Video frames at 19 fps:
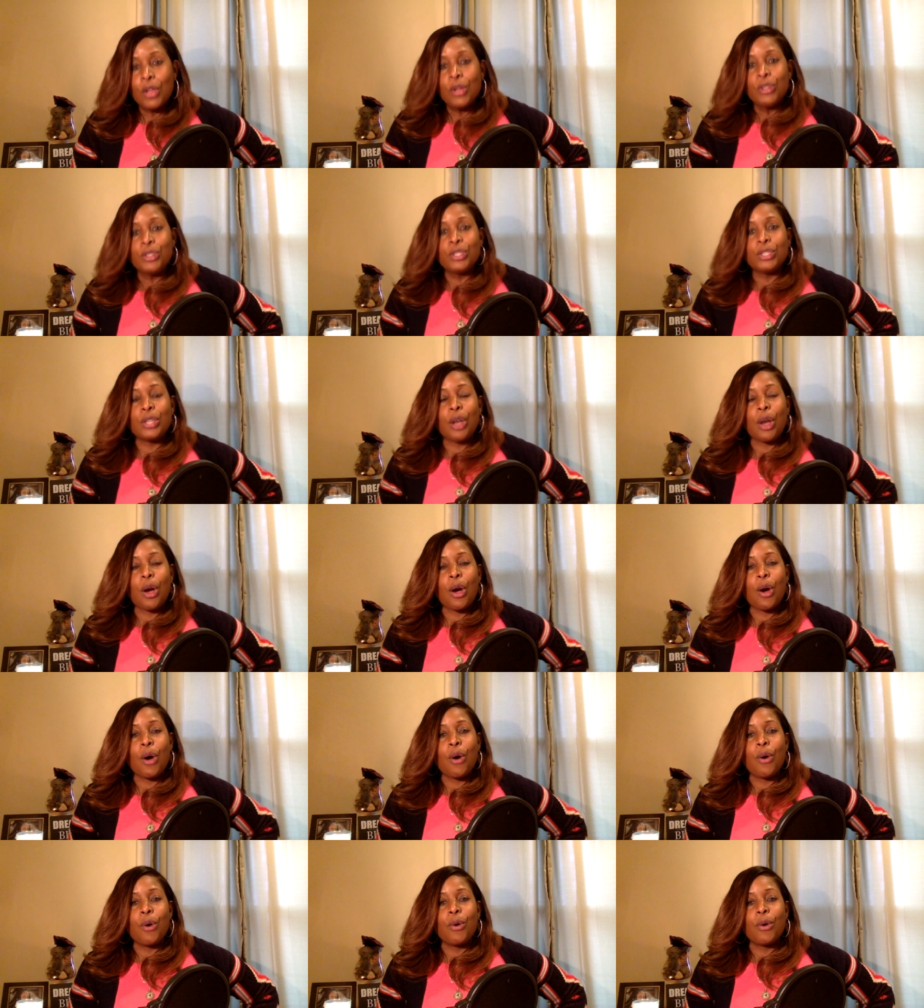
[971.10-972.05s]

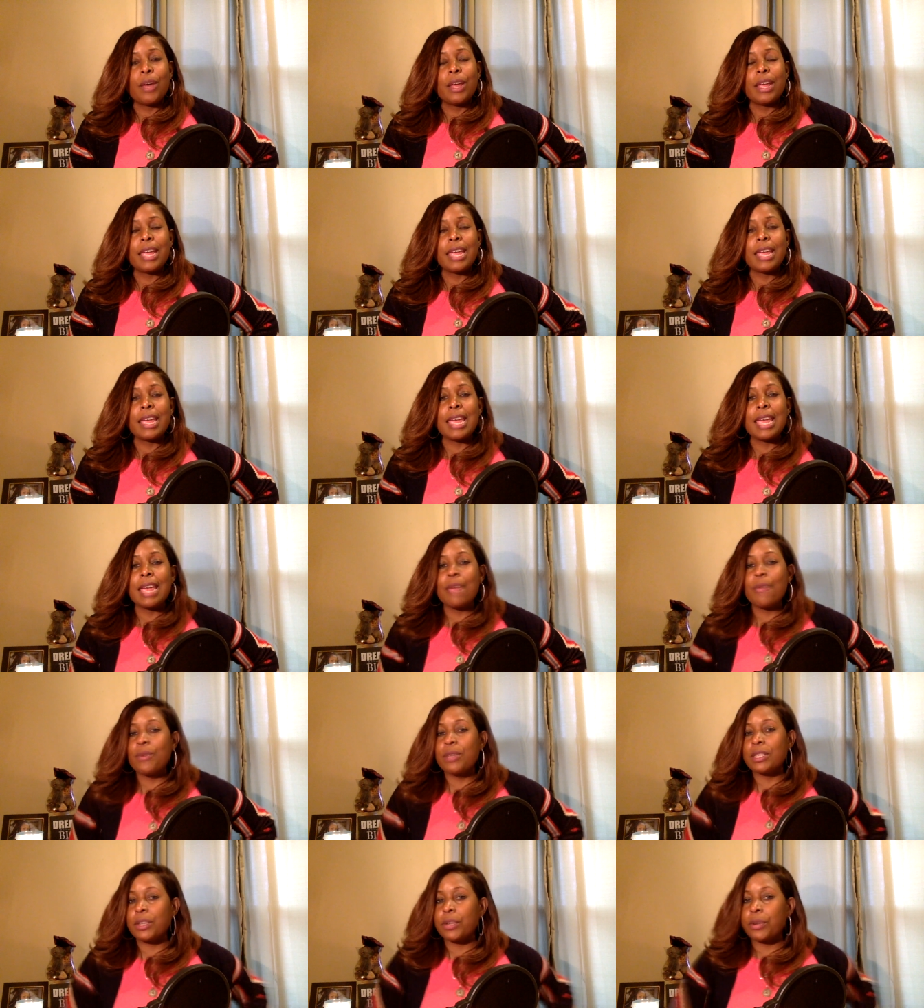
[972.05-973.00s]
So he
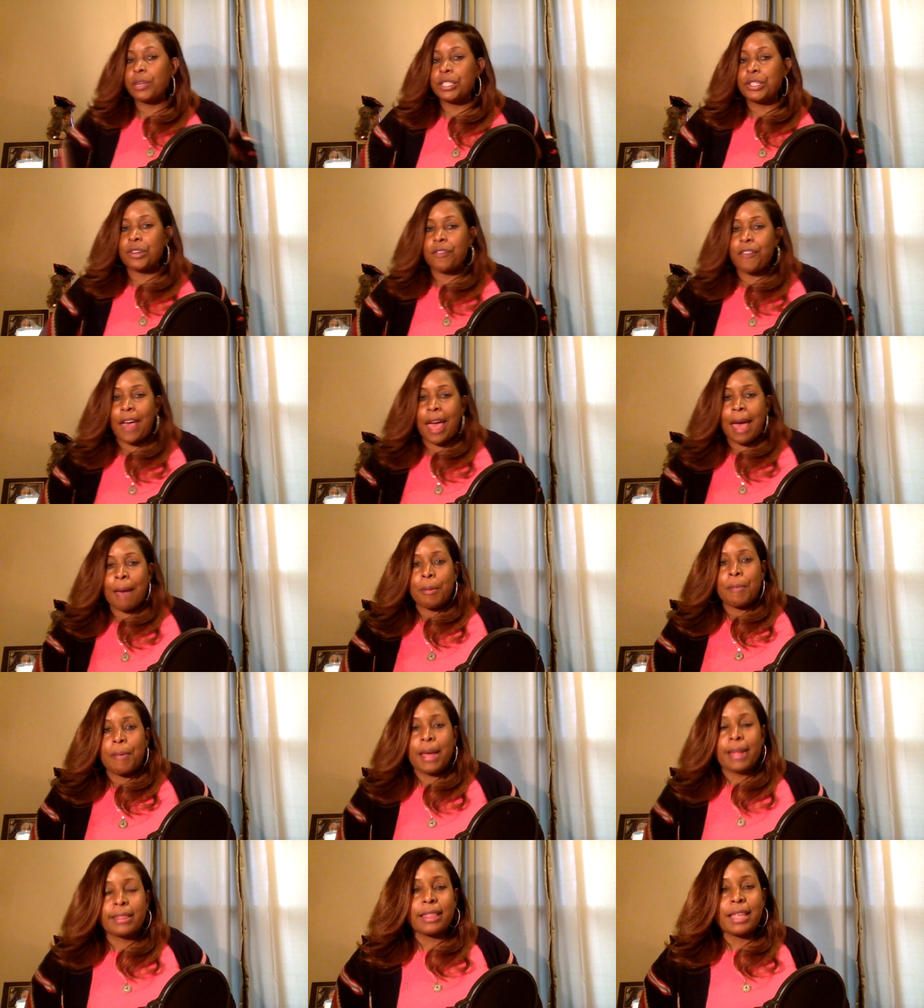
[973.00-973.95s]
was a creature of
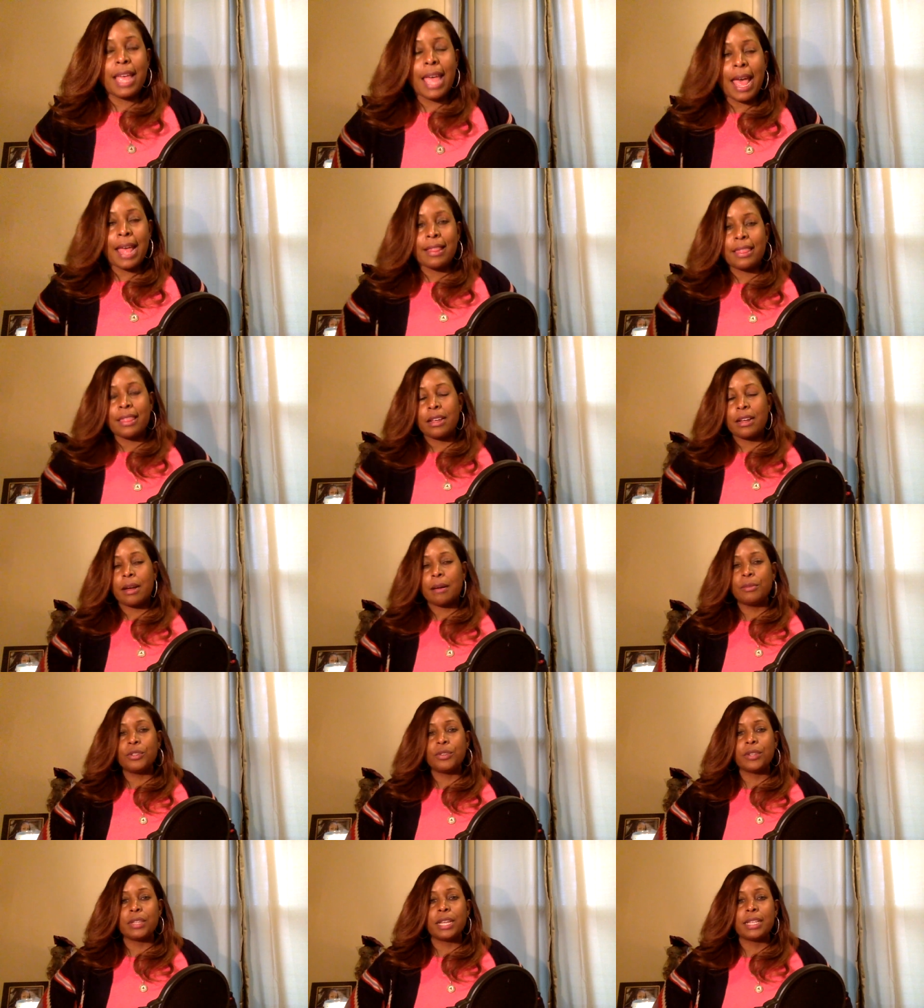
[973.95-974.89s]
habit back at
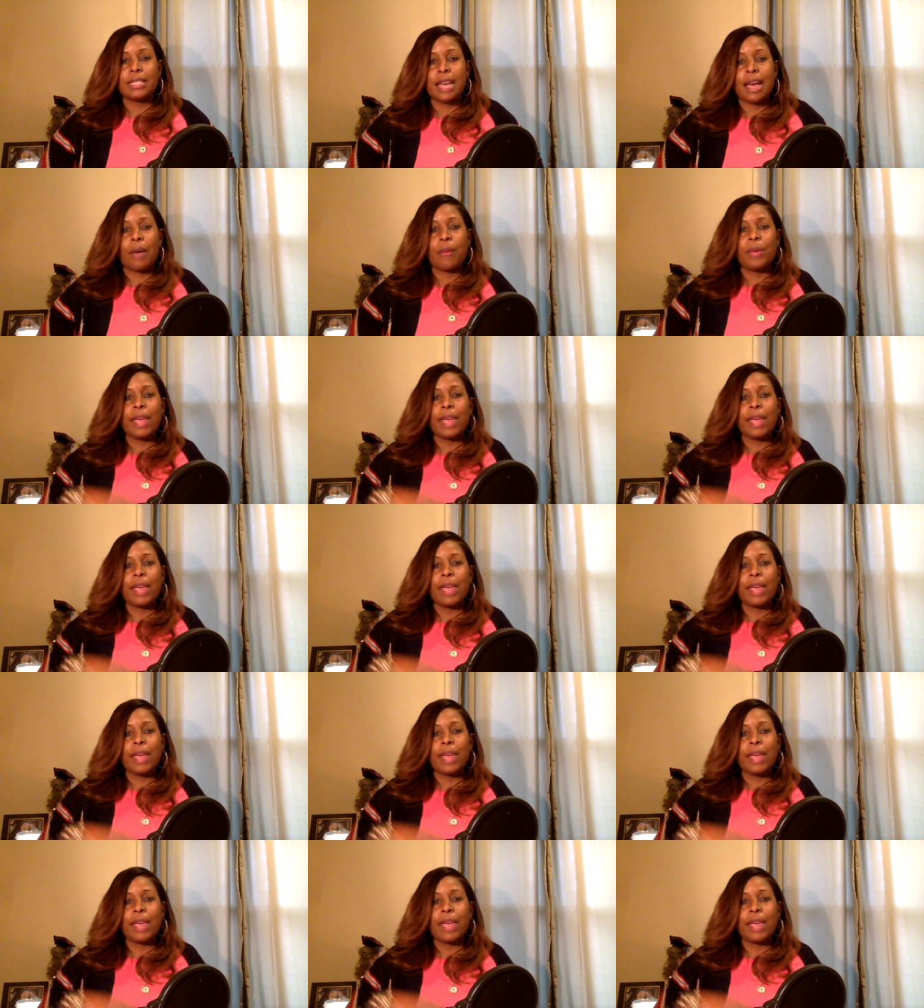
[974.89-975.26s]
during that time.